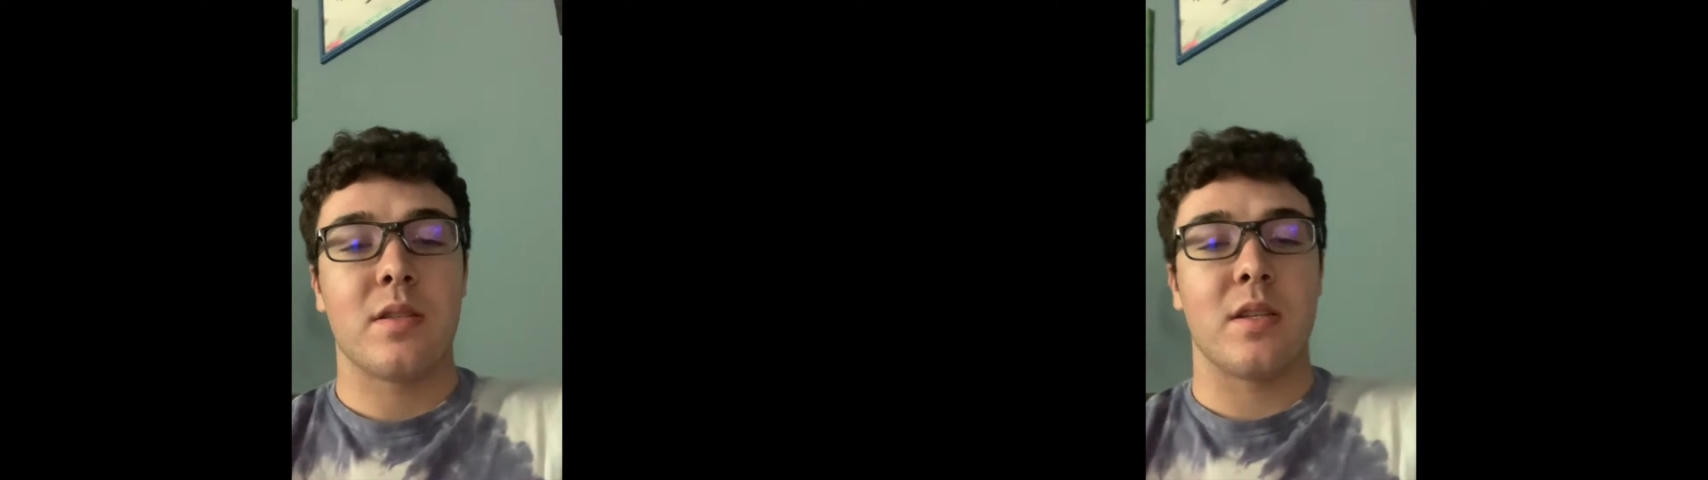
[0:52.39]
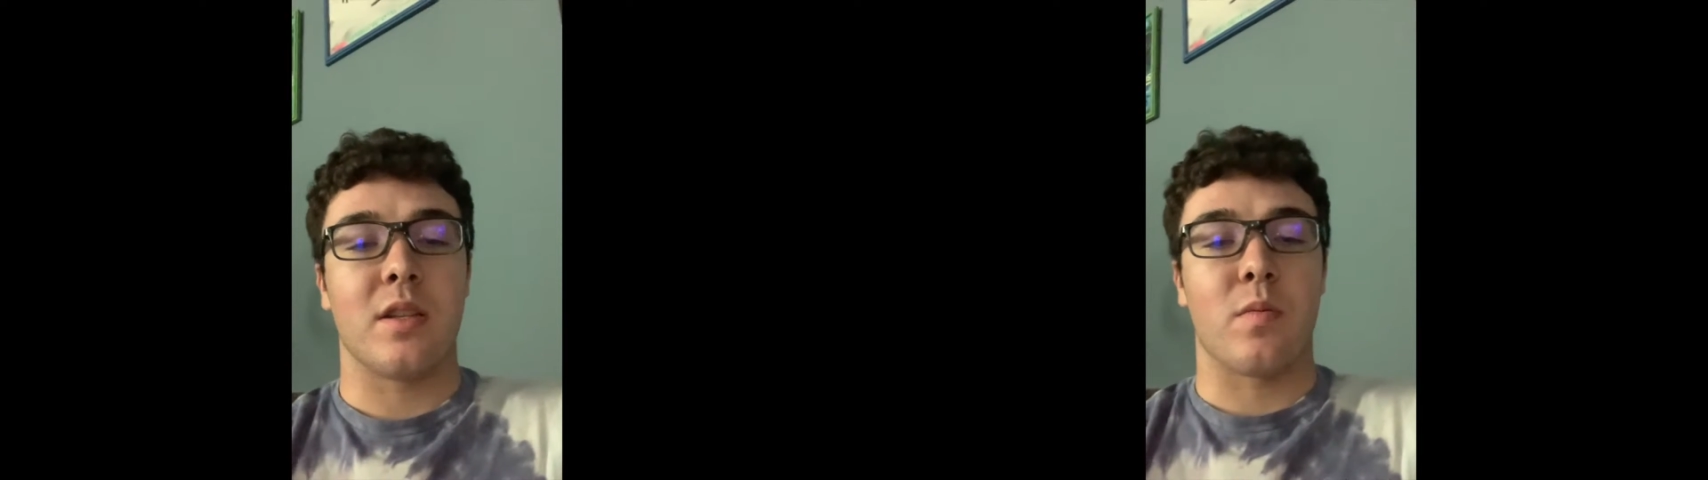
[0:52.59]

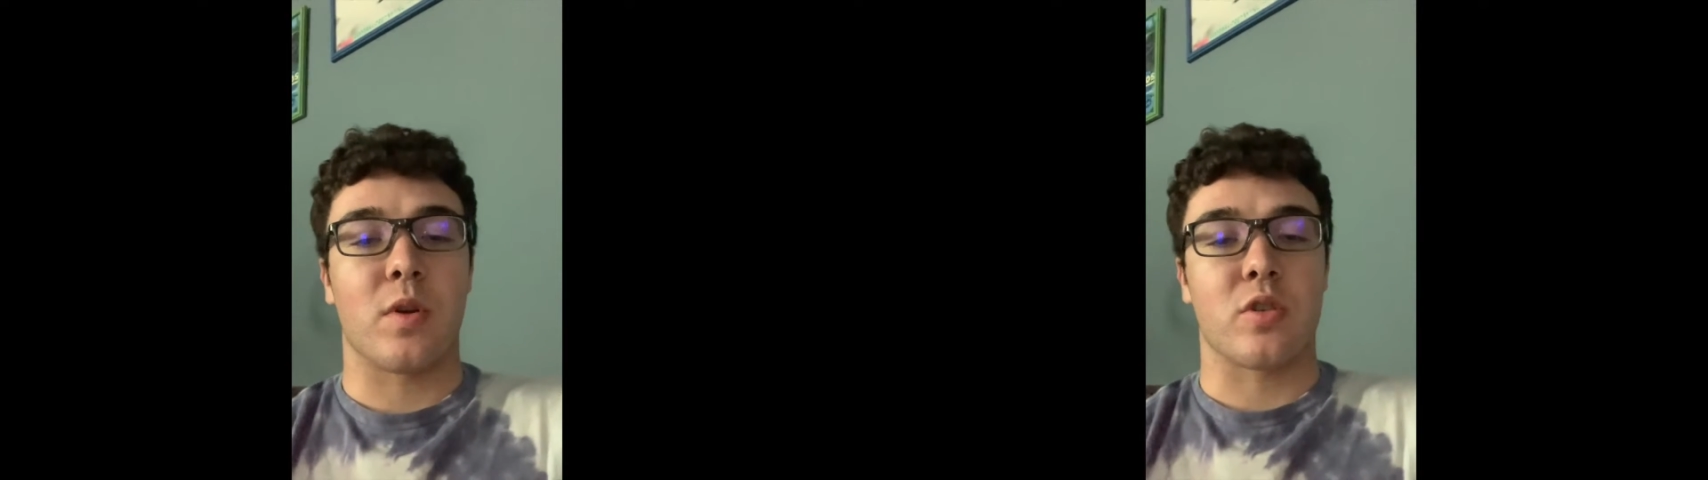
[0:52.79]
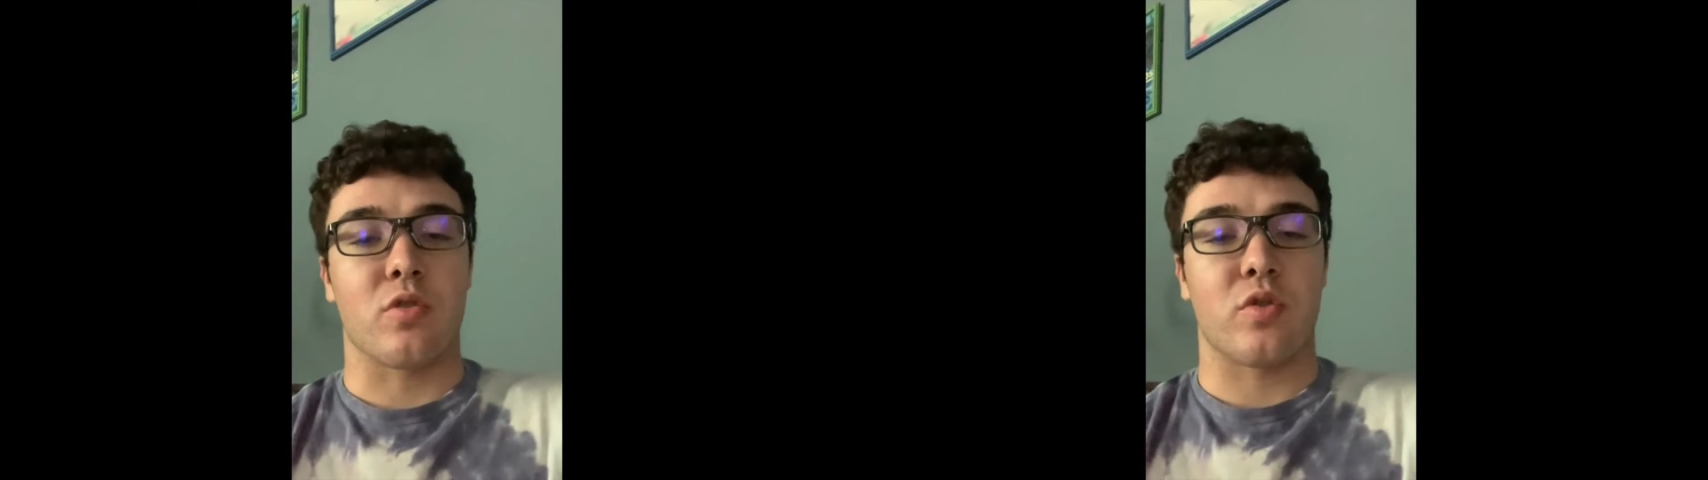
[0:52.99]
the
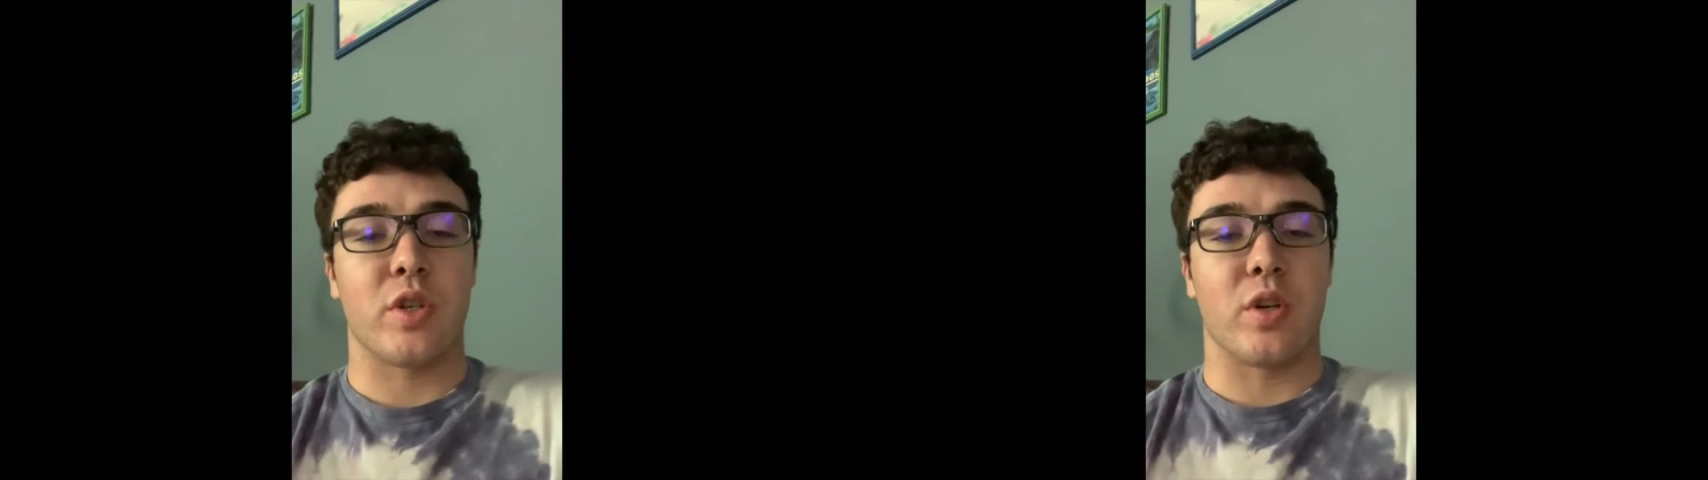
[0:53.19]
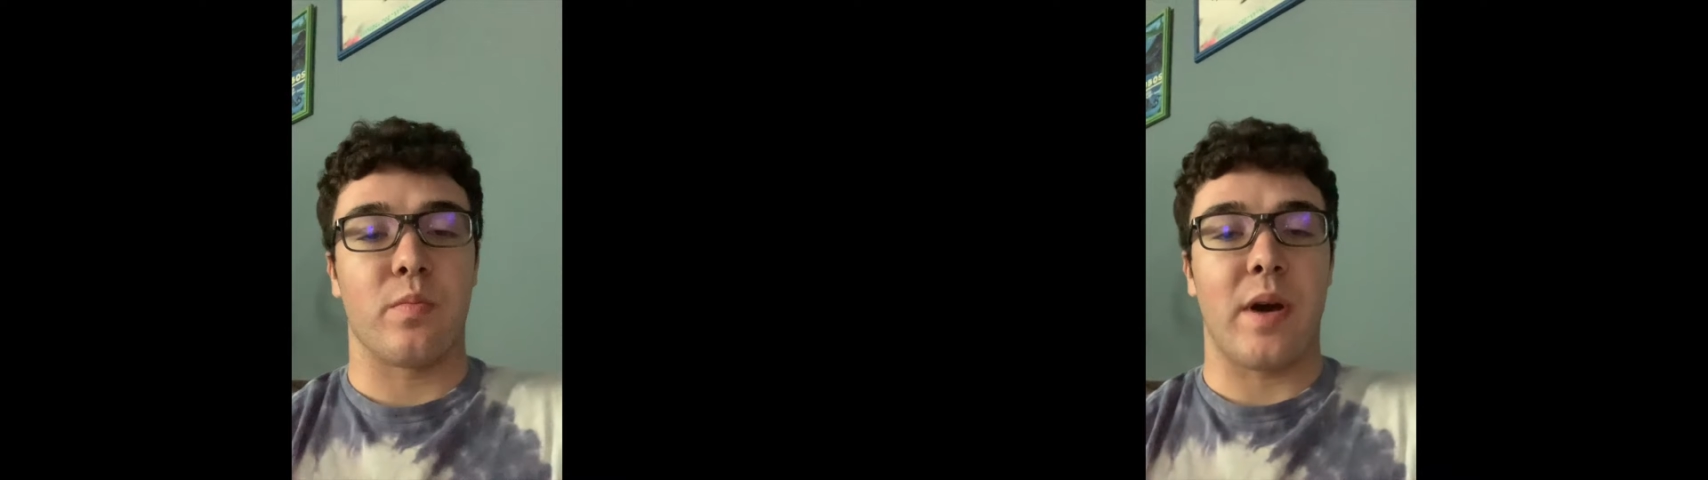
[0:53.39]
original
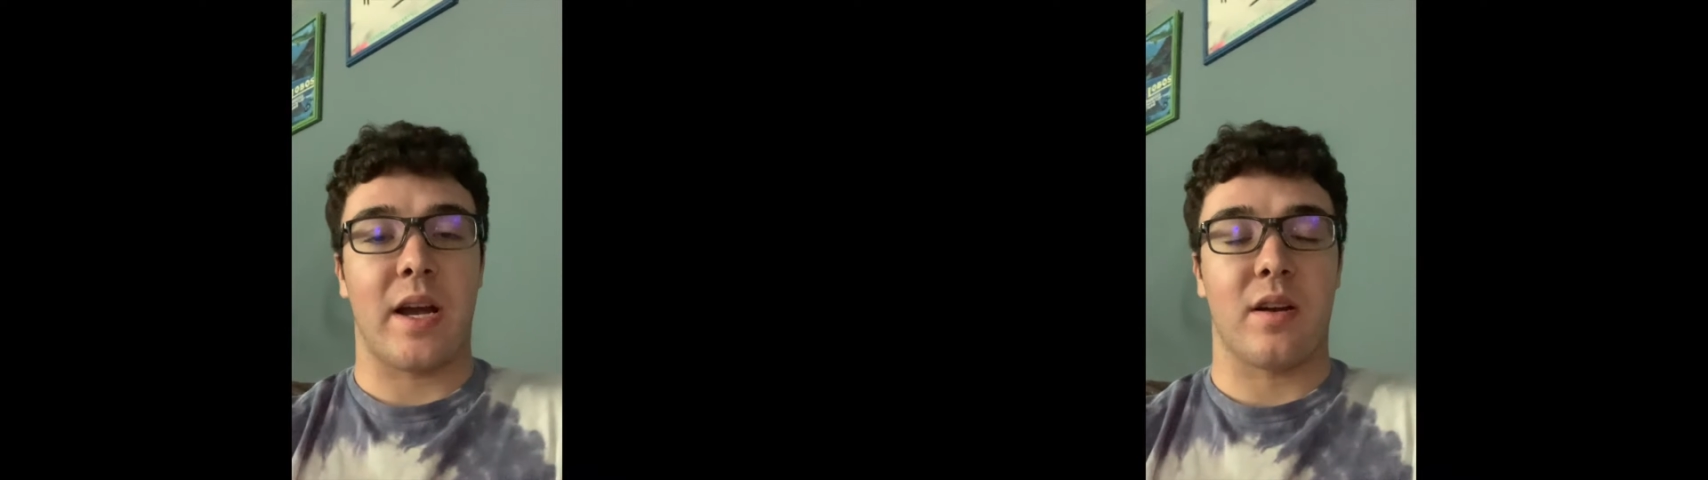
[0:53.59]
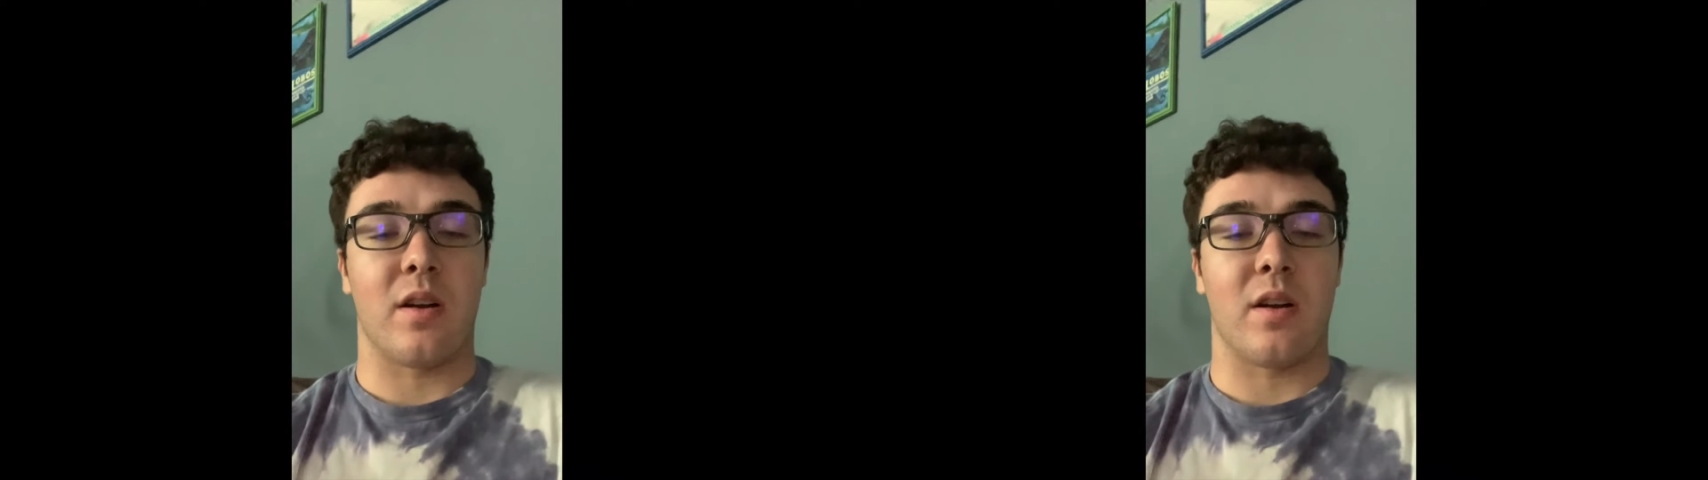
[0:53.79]
trio back